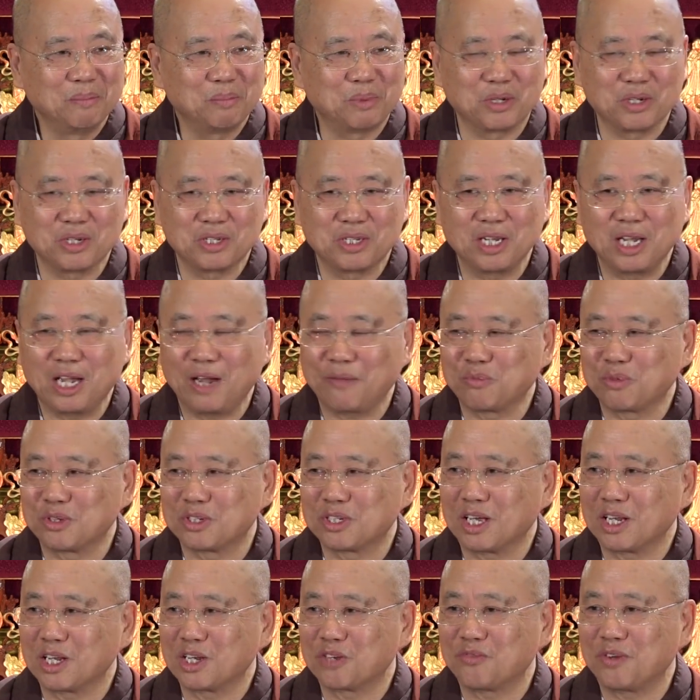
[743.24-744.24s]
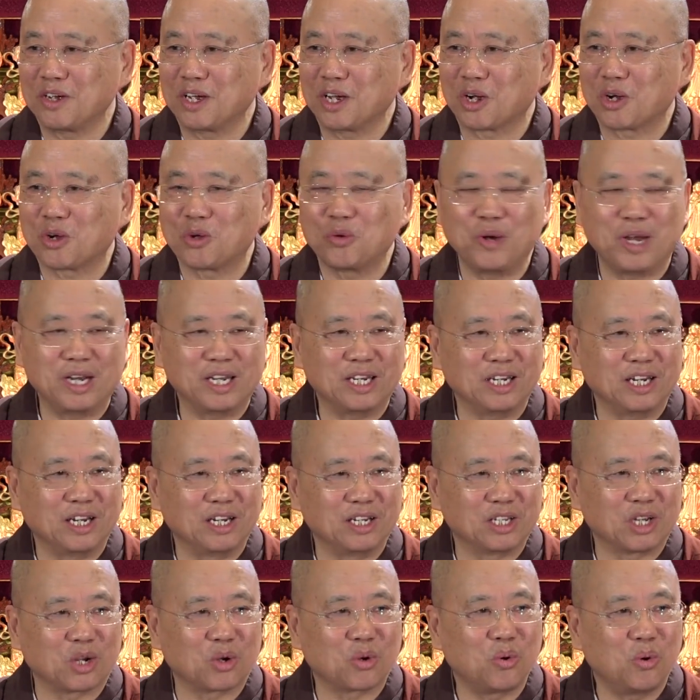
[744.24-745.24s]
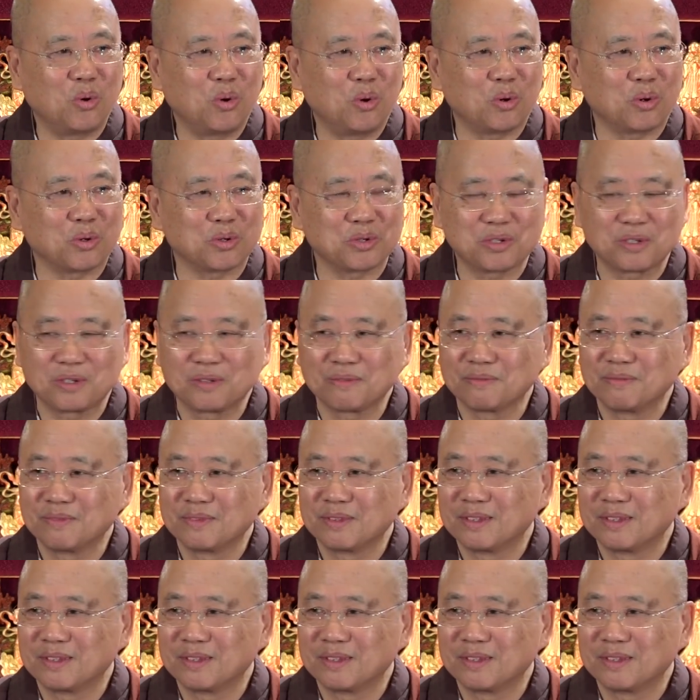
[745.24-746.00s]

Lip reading: Because they have to satisfy a credit in their course.